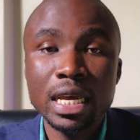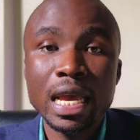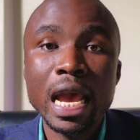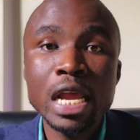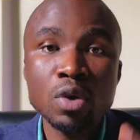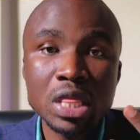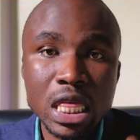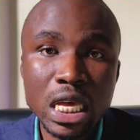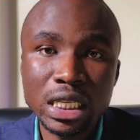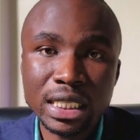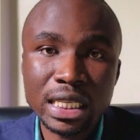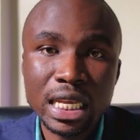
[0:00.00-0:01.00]
And with
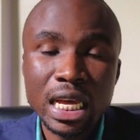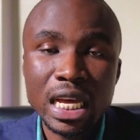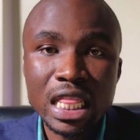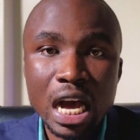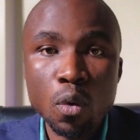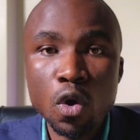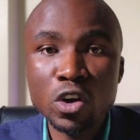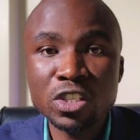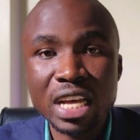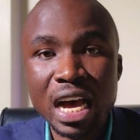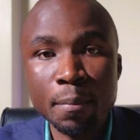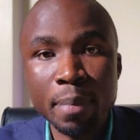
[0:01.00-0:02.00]
this, there was
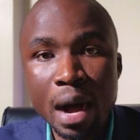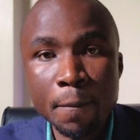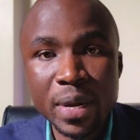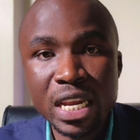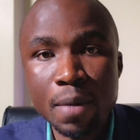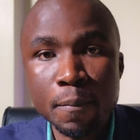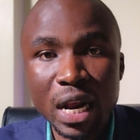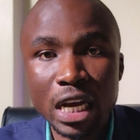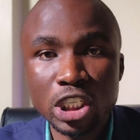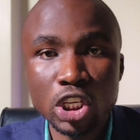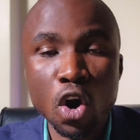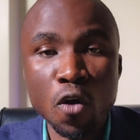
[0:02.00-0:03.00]
a bump in the price
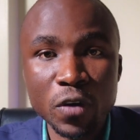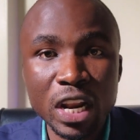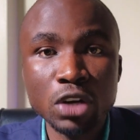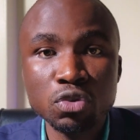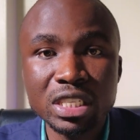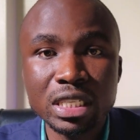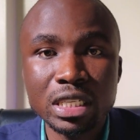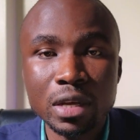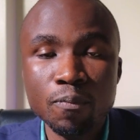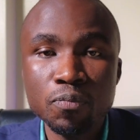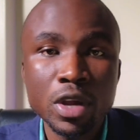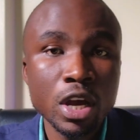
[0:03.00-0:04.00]
of electricity.
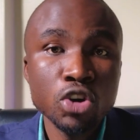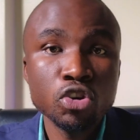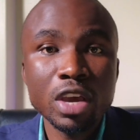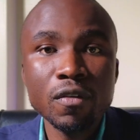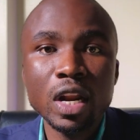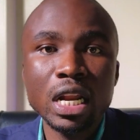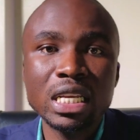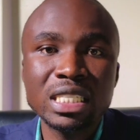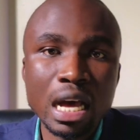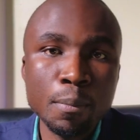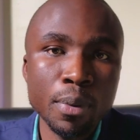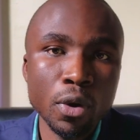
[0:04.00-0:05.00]
To give you an
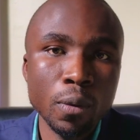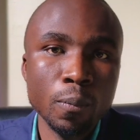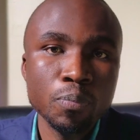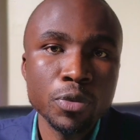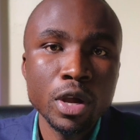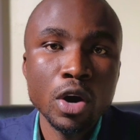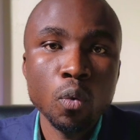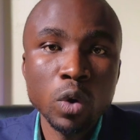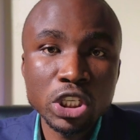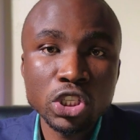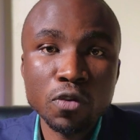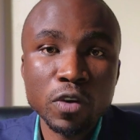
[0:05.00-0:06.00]
example, we
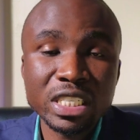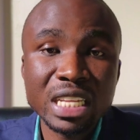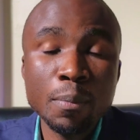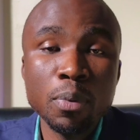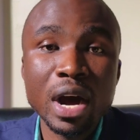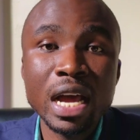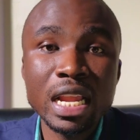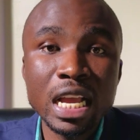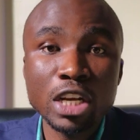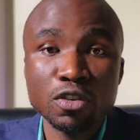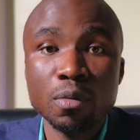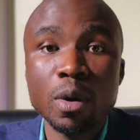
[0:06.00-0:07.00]
saw, for example, an
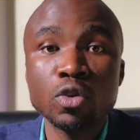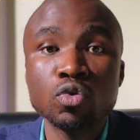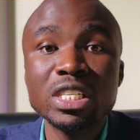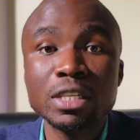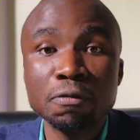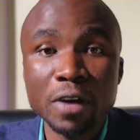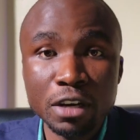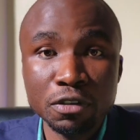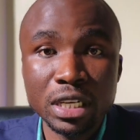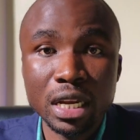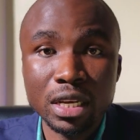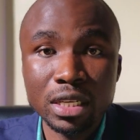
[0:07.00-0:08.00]
increase of about 25
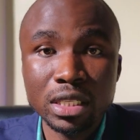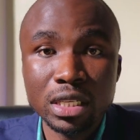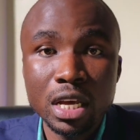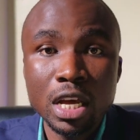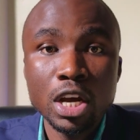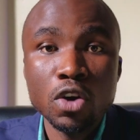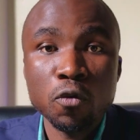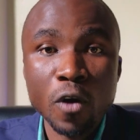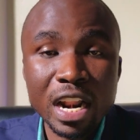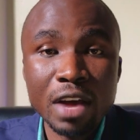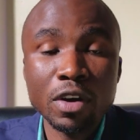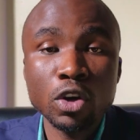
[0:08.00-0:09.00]
shillings for an
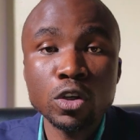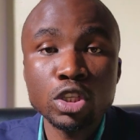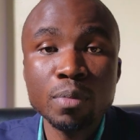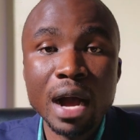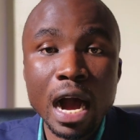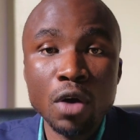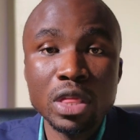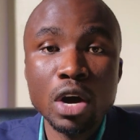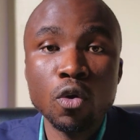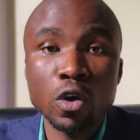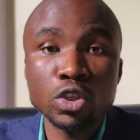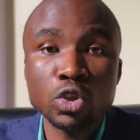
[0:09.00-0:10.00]
average consumer out there who
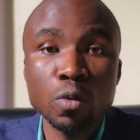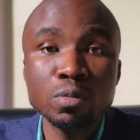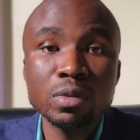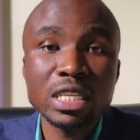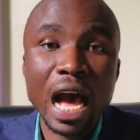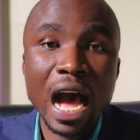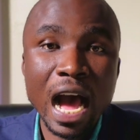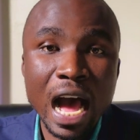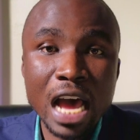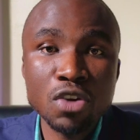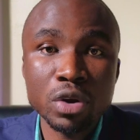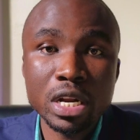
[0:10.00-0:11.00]
consumes
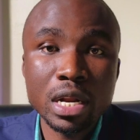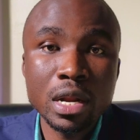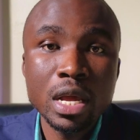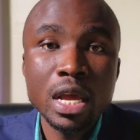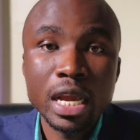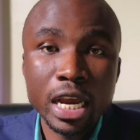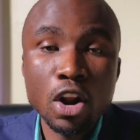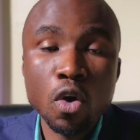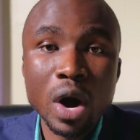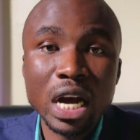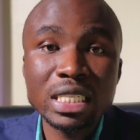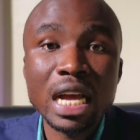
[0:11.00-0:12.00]
100
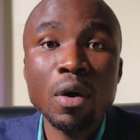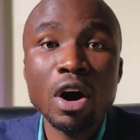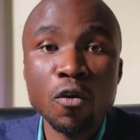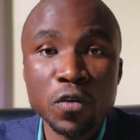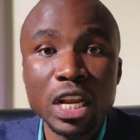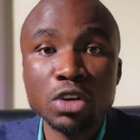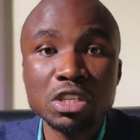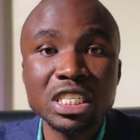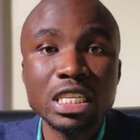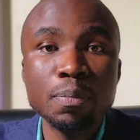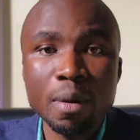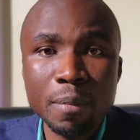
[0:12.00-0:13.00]
kilowatt hour of electricity
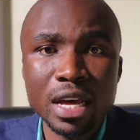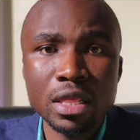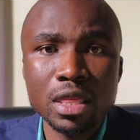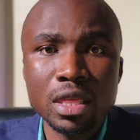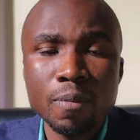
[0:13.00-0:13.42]
per month.